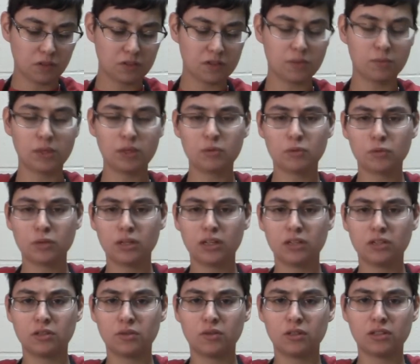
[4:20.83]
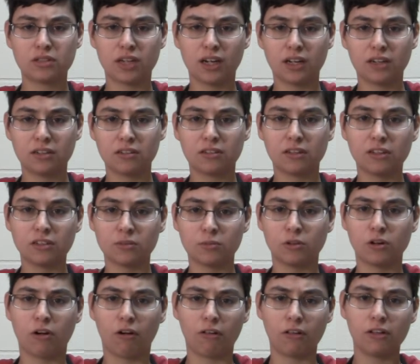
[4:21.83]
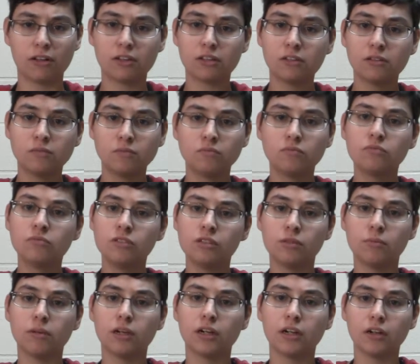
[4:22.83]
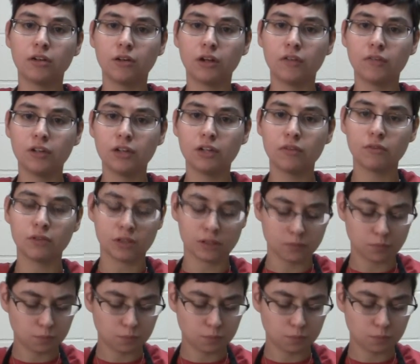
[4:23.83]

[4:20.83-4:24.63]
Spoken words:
Sometimes what I like doing is adding like some garlic to my gravy and everything.